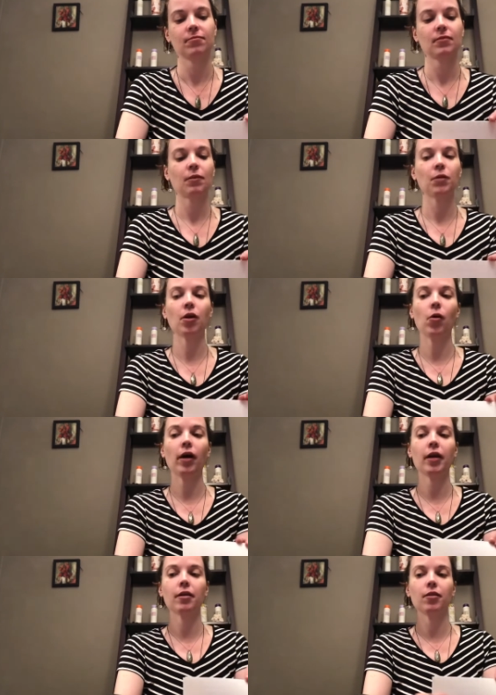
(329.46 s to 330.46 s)
I'm going to go
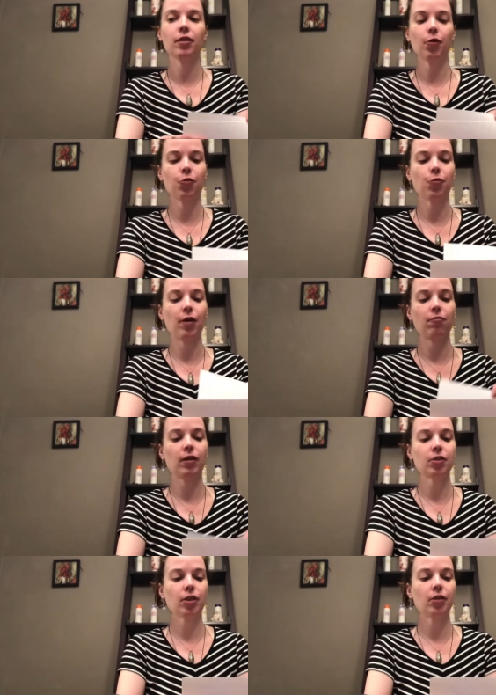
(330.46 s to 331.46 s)
ahead and go through my
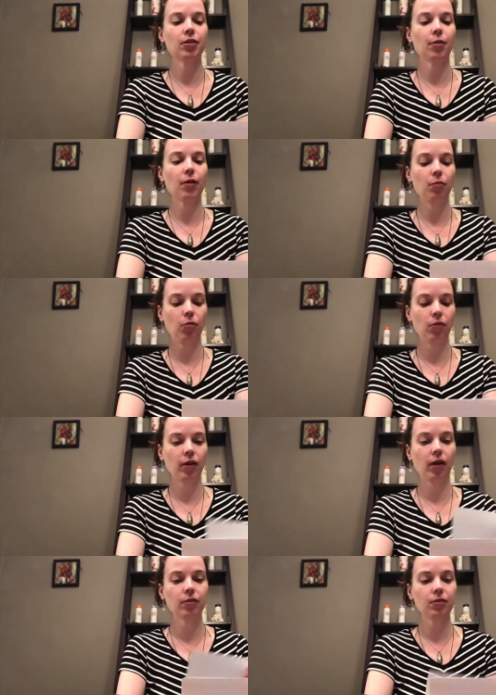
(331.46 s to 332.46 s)
flashcards, and I'm going to pull the
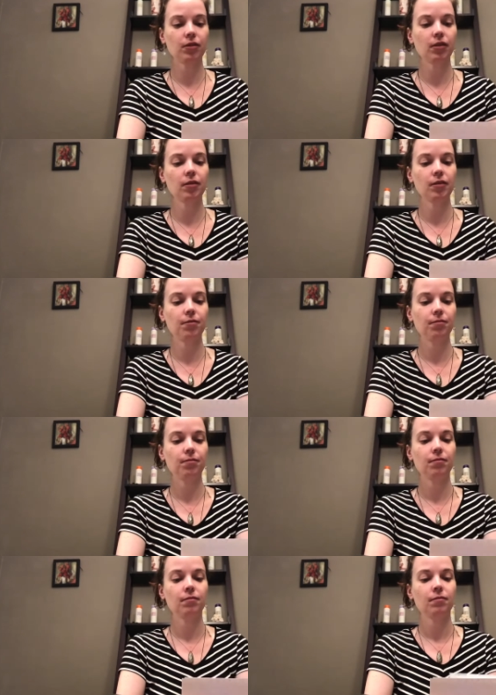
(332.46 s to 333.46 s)
cardinal signs.
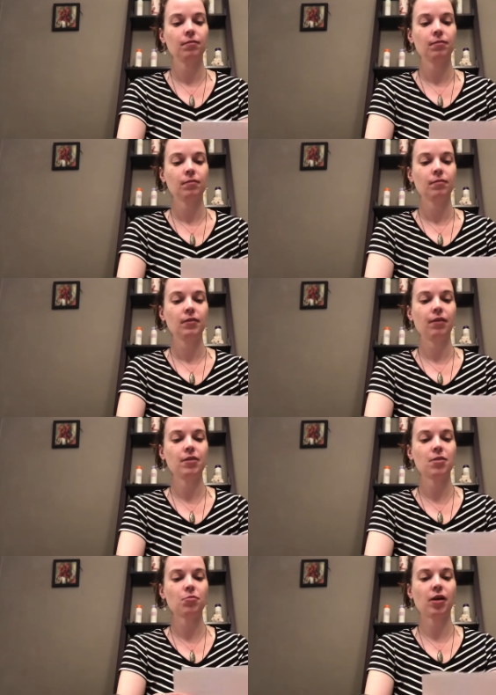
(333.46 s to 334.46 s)
Give you
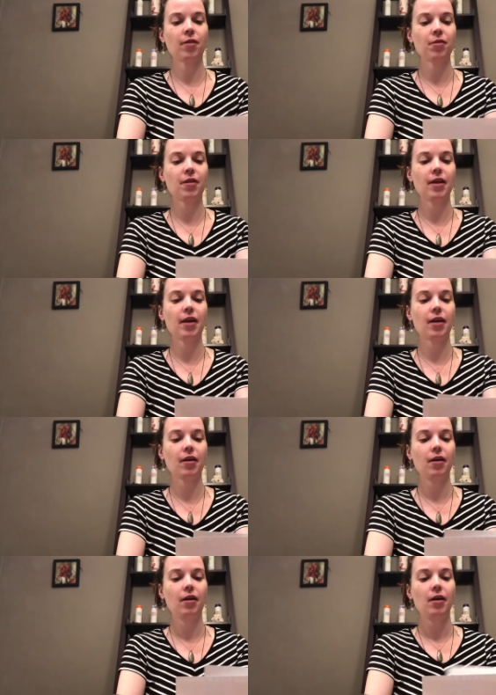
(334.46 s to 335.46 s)
some time to think.
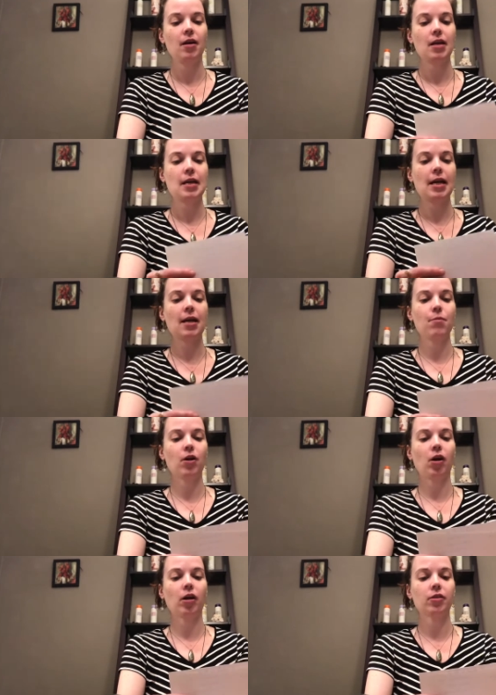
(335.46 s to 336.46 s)
Name a
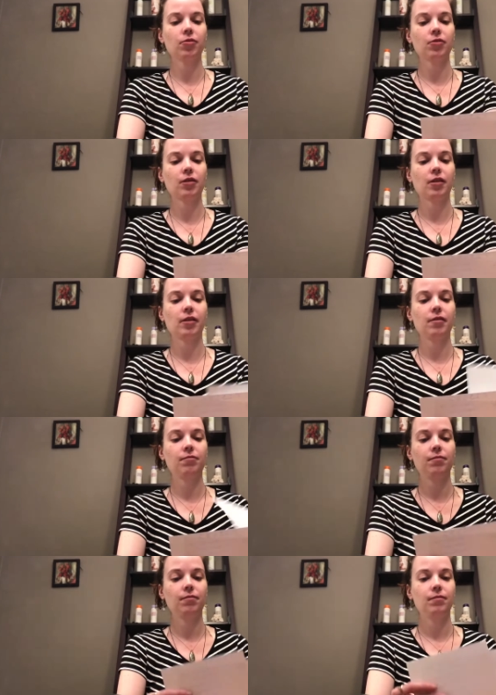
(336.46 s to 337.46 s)
cardinal sign.
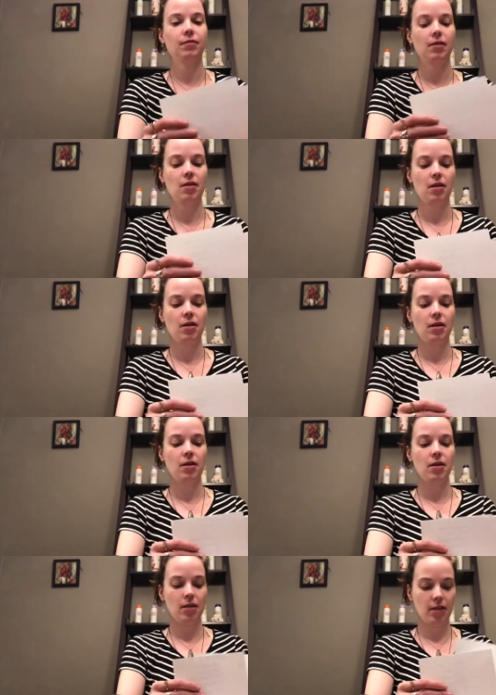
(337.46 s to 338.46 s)

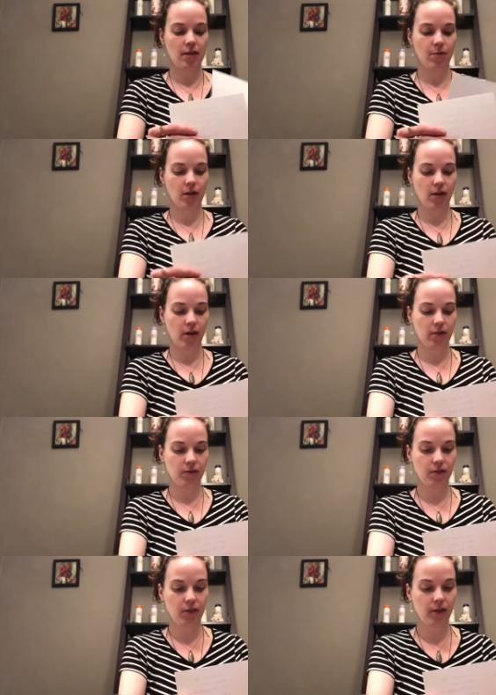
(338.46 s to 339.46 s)
Name a cardinal
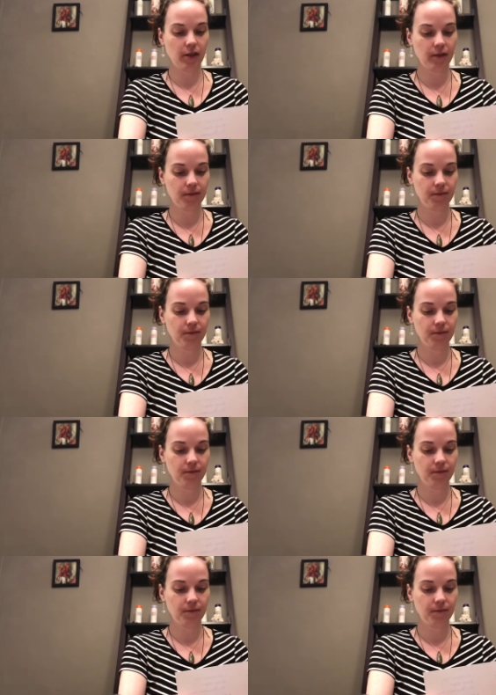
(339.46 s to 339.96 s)
sign.